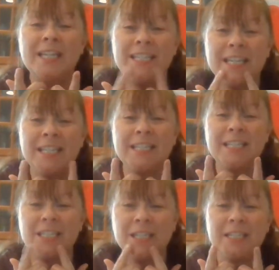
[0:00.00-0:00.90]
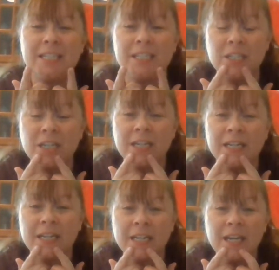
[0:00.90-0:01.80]
chin, chin, chin.
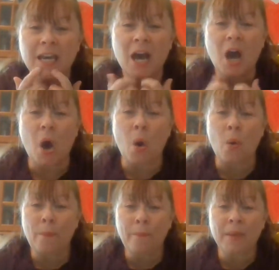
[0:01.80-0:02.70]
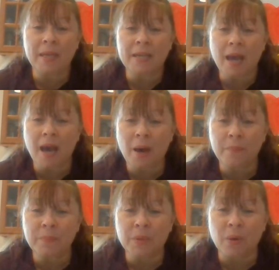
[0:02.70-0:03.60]
Open up
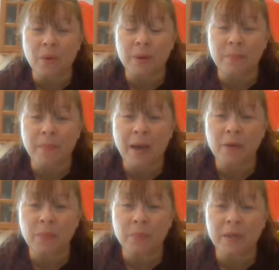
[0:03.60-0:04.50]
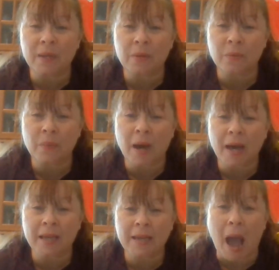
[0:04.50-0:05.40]
your mouth real
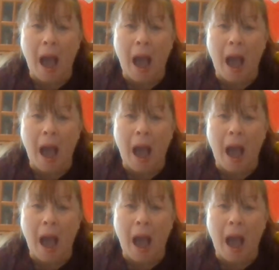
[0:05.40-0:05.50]
wide.